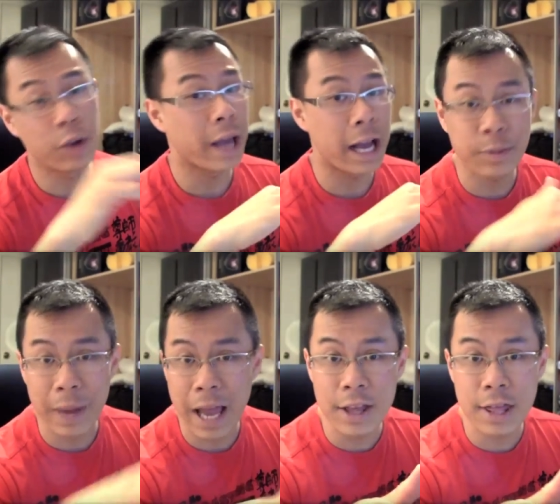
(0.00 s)
You can ask me
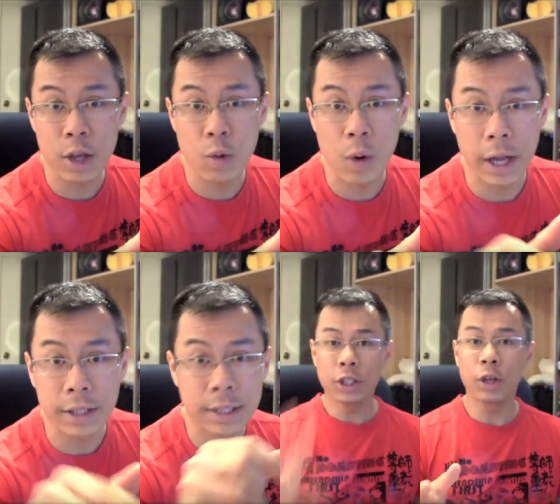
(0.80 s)
anything you
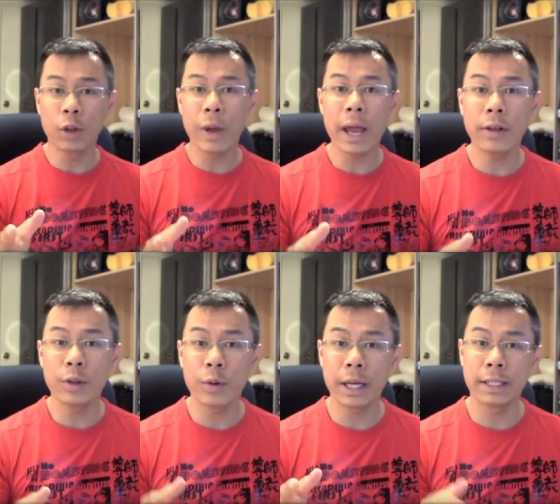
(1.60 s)
want. So the way I'll
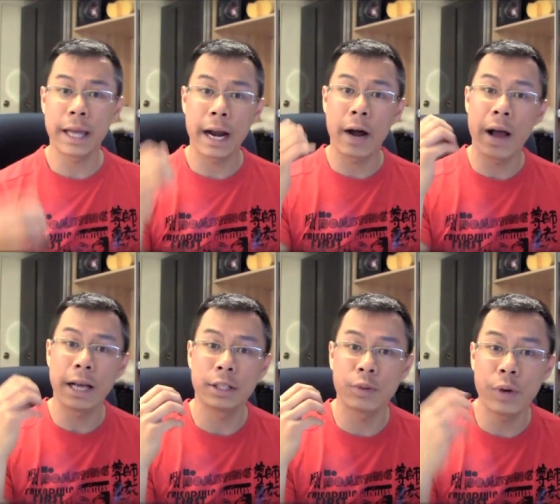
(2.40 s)
do it is that I'll
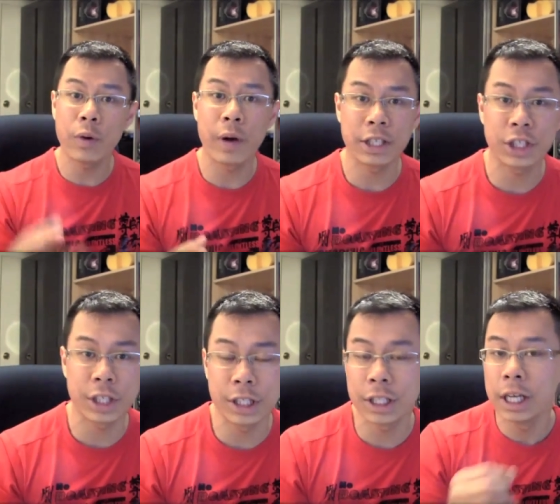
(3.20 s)
ask three
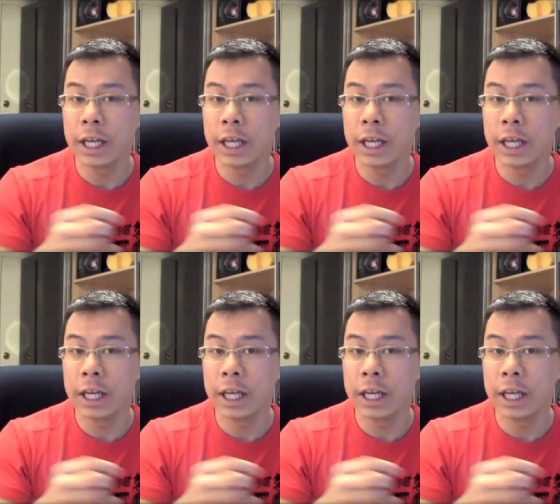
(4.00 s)
questions